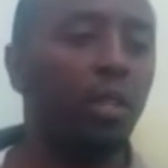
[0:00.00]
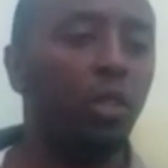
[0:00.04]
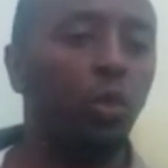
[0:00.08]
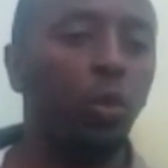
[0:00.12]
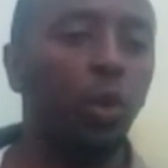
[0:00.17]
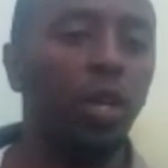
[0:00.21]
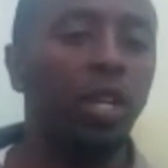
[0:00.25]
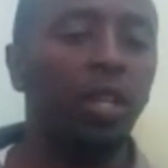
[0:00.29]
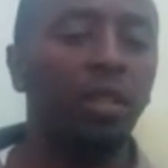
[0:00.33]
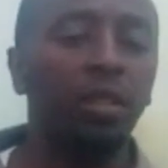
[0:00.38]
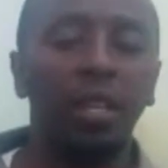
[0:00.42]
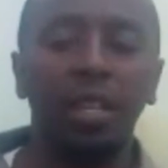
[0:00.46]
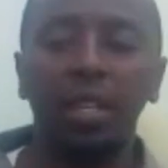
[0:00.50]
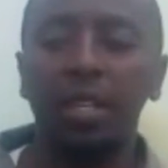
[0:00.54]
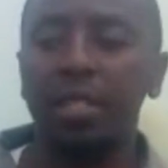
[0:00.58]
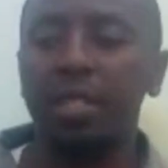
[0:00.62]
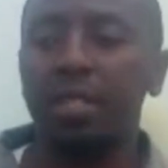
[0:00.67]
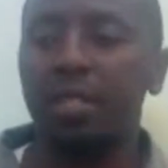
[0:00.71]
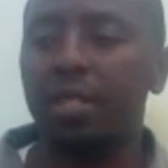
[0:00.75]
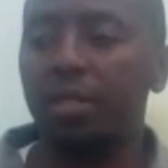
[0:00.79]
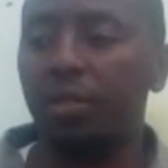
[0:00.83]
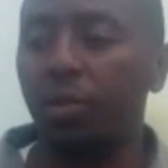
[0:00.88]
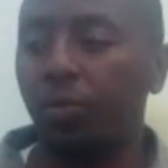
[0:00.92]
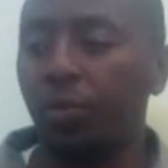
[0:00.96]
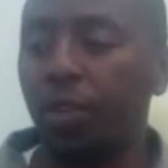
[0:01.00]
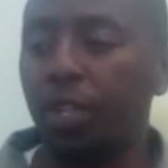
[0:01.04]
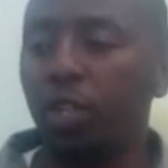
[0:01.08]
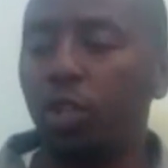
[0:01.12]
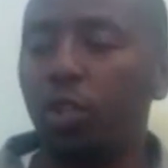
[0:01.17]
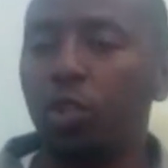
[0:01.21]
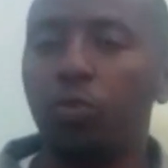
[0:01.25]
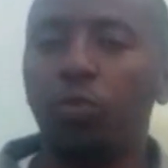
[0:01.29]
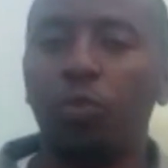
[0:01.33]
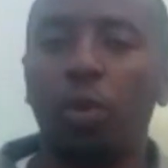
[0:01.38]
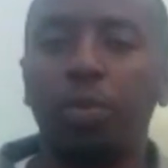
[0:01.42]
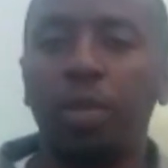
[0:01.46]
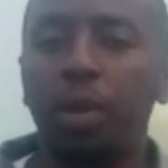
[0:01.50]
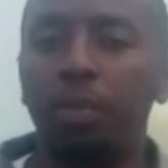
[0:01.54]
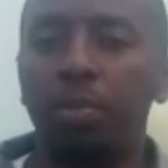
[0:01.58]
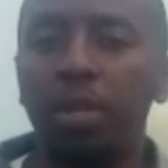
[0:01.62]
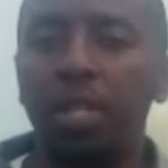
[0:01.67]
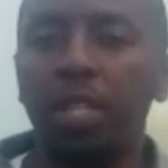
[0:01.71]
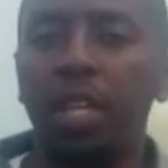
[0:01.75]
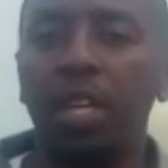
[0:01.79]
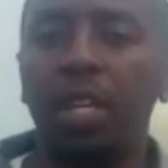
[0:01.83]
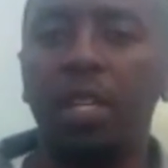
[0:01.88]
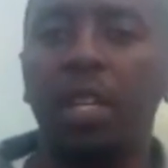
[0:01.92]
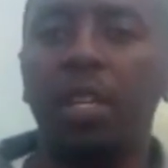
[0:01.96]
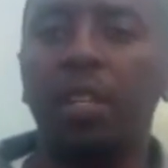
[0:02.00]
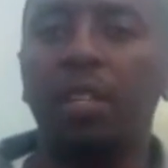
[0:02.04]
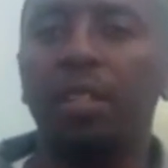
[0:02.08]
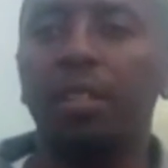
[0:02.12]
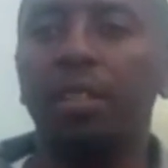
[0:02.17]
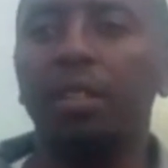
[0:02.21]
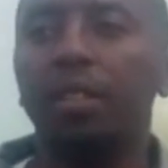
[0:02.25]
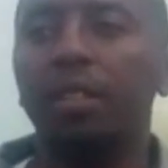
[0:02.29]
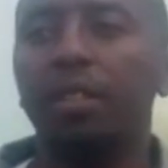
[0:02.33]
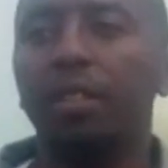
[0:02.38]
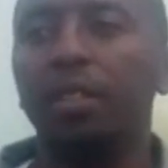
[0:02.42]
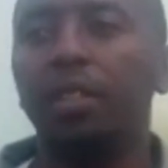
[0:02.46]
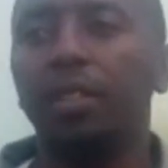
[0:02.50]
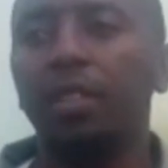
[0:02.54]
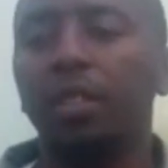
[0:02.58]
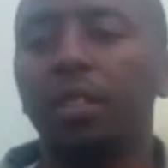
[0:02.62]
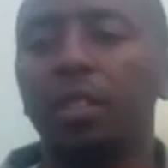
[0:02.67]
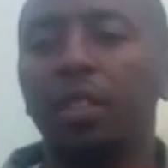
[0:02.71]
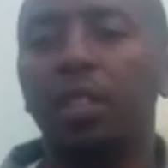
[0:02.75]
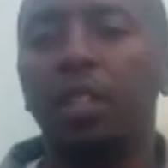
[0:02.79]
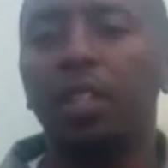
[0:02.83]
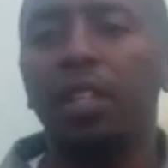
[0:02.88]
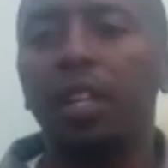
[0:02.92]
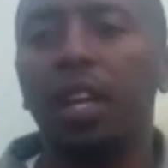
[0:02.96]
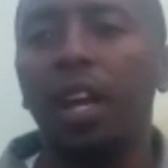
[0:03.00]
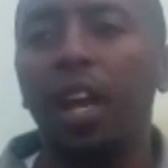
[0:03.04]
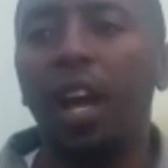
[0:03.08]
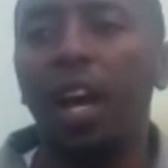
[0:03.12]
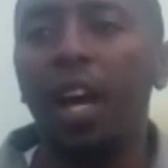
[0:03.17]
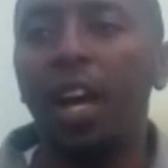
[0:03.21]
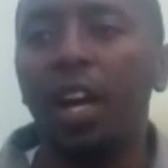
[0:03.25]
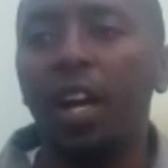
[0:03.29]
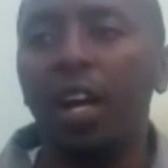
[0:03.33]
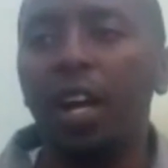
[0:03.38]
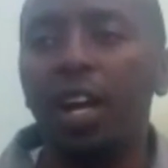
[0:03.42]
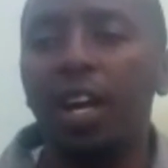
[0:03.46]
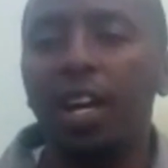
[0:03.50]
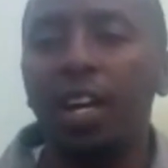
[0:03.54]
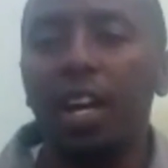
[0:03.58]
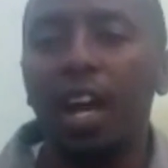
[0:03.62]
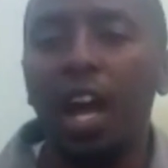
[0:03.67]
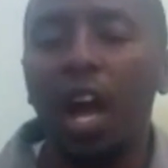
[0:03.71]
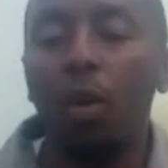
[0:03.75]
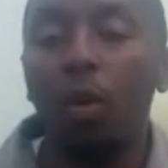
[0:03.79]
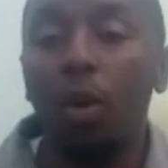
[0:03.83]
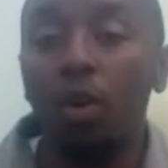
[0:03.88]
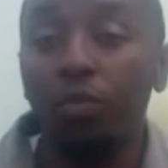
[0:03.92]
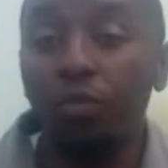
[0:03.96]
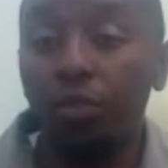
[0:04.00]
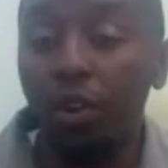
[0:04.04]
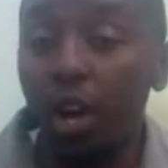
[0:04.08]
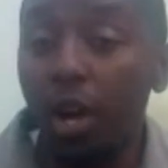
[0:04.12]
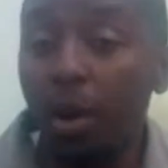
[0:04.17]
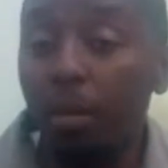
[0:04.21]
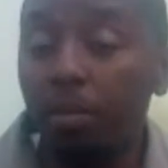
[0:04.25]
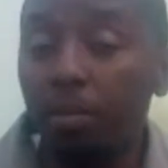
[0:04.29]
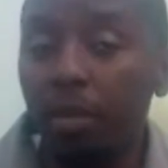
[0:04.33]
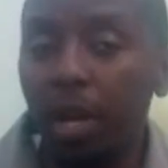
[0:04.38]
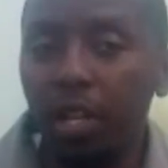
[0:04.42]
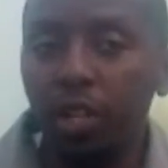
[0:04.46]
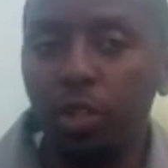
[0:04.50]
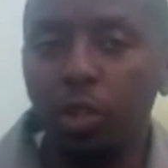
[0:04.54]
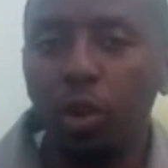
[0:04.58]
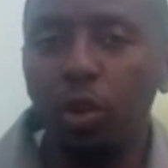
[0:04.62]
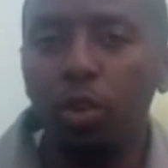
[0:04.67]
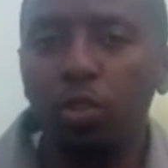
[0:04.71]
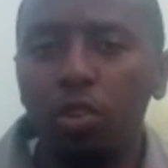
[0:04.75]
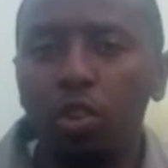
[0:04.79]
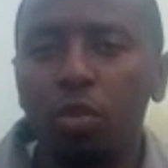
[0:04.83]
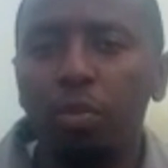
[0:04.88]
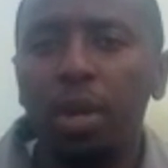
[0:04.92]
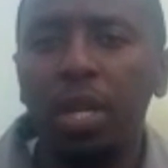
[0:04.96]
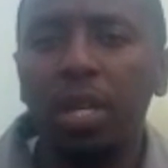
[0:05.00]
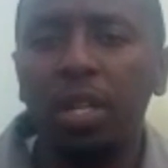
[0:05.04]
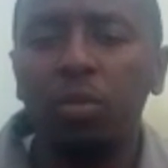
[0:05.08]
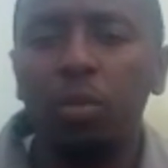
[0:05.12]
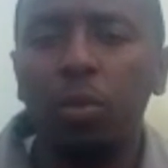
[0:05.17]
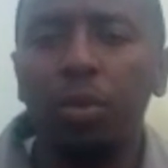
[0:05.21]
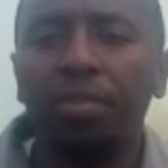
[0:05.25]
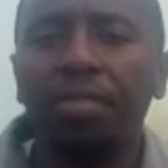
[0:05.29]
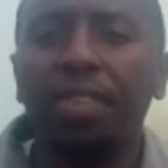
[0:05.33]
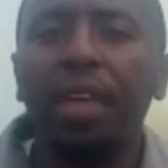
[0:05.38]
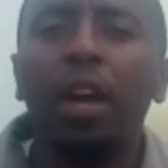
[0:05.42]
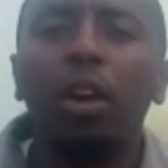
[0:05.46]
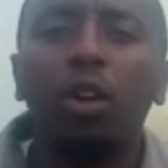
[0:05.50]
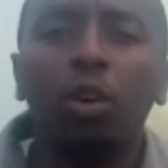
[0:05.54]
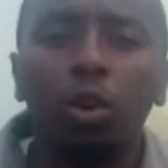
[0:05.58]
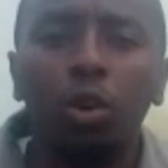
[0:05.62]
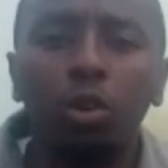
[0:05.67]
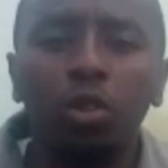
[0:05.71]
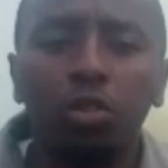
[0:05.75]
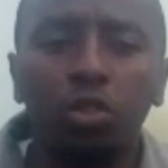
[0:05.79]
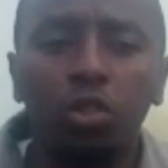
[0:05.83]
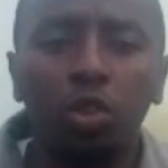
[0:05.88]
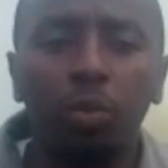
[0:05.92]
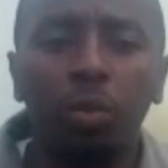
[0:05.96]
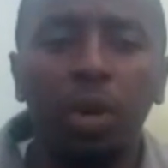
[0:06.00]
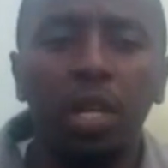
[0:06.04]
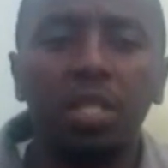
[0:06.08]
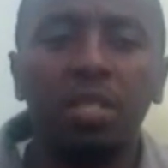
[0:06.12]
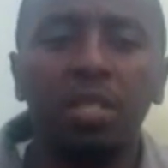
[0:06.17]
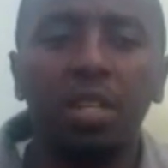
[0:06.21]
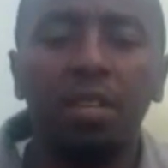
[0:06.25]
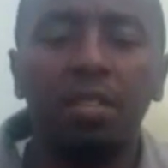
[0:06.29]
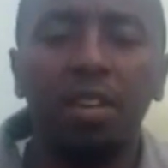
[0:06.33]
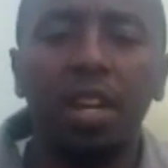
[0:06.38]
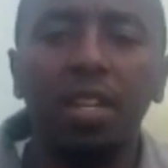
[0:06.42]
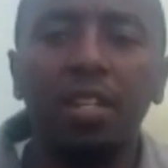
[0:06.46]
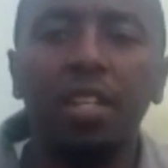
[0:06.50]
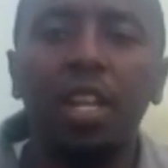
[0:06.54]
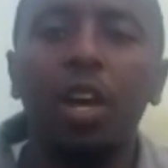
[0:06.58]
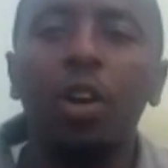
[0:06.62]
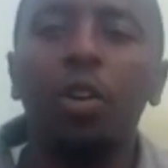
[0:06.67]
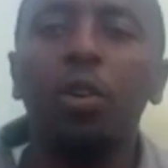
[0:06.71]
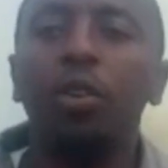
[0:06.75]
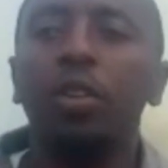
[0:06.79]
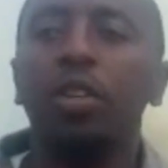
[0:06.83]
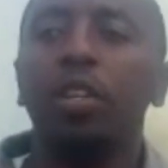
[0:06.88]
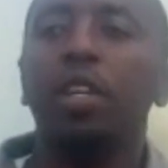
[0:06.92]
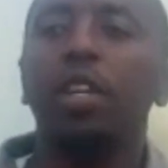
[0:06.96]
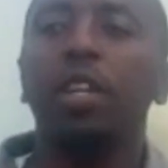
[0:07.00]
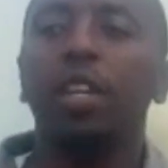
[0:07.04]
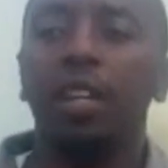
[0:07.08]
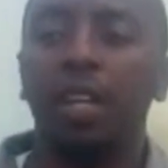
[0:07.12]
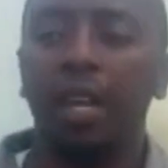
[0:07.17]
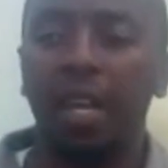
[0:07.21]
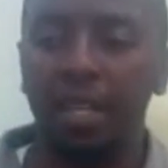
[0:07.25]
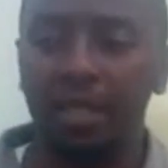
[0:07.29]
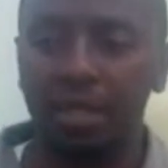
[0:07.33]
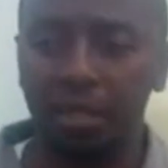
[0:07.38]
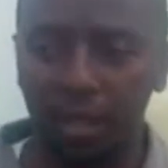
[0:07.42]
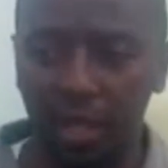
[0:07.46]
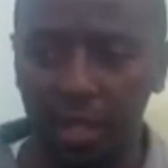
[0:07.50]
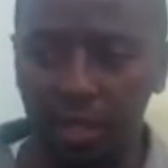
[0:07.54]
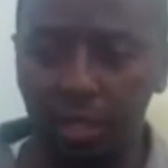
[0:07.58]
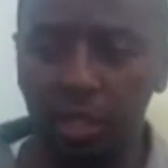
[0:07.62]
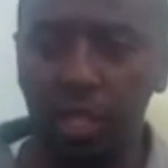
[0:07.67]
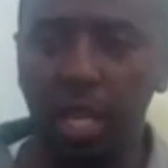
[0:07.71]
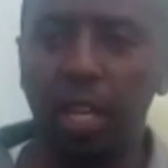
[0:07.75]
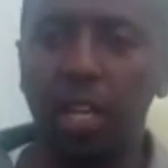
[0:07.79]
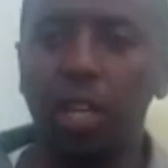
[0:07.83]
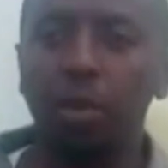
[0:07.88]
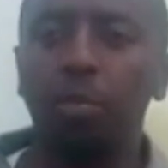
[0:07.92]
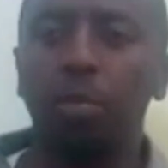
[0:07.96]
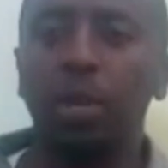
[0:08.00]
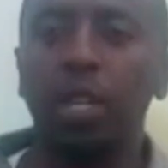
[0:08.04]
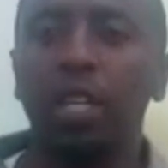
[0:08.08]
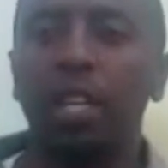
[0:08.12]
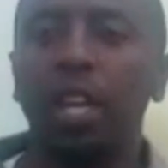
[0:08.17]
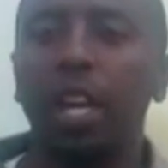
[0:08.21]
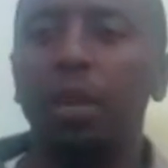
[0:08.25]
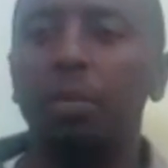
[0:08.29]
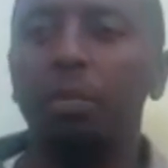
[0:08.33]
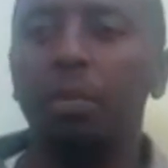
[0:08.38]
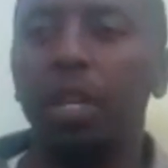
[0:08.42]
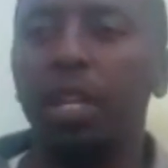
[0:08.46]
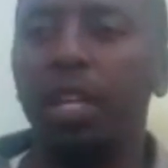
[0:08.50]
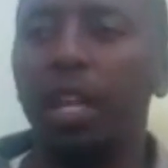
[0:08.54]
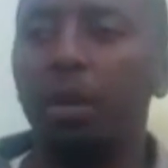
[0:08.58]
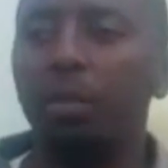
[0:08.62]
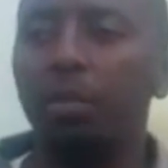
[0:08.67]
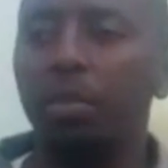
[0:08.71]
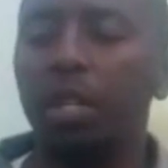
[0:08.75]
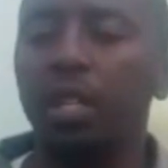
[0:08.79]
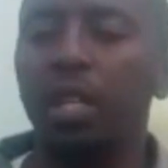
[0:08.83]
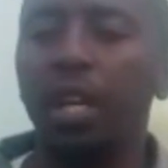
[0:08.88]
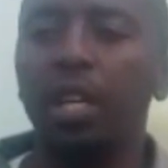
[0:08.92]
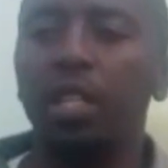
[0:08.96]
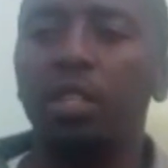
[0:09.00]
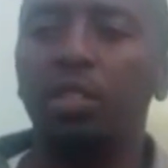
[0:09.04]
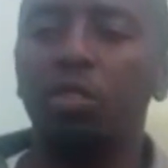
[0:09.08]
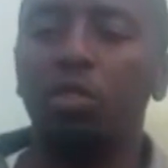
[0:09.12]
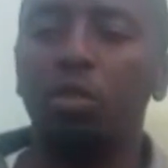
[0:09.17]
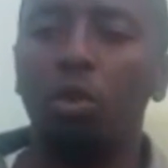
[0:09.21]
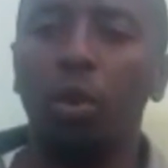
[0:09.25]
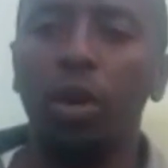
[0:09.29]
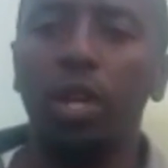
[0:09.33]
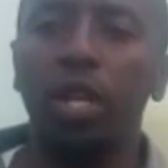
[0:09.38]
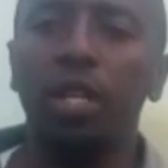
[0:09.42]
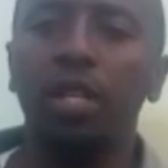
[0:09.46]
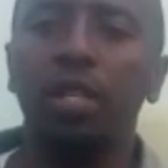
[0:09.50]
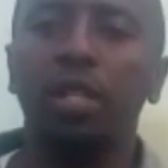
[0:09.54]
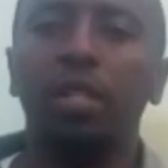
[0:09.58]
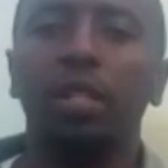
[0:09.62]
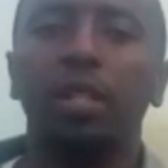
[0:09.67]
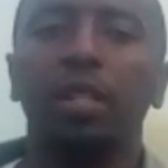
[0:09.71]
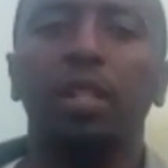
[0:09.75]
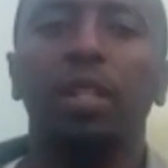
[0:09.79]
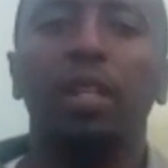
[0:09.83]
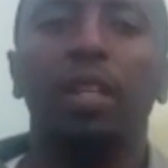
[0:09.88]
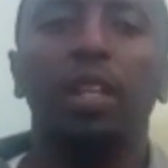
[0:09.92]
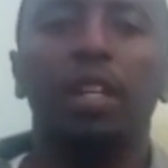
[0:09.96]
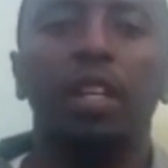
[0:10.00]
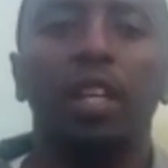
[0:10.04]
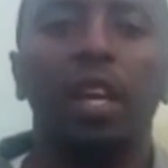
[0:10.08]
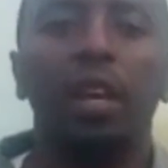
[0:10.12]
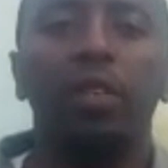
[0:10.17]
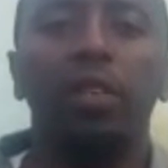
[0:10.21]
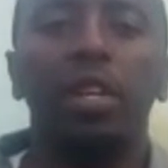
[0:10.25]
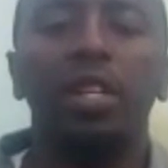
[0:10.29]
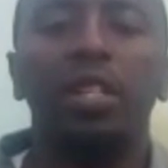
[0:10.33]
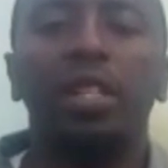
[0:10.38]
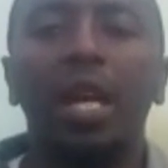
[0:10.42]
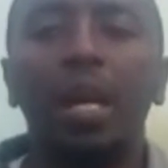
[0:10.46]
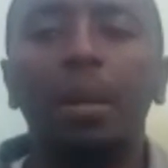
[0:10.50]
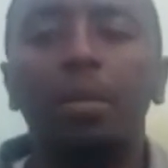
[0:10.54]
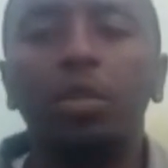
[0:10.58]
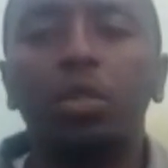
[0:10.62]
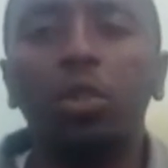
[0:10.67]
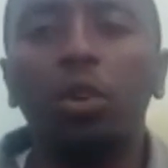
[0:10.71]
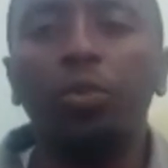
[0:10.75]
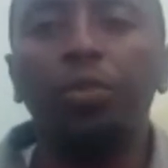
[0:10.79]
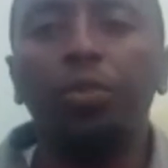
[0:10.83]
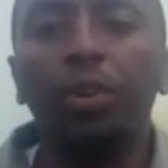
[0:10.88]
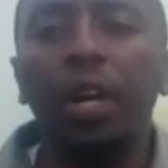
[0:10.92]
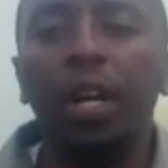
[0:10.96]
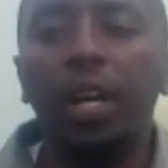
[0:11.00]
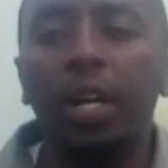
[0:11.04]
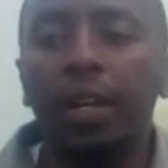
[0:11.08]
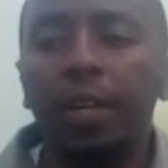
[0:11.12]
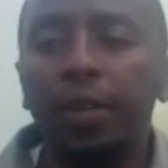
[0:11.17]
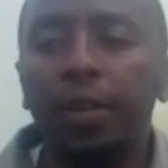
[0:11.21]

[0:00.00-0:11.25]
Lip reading: doing these videos from the beginning, our farm had not grown, but we thank God so much that right now it's getting bigger and bigger and bigger. It's growing, even in terms of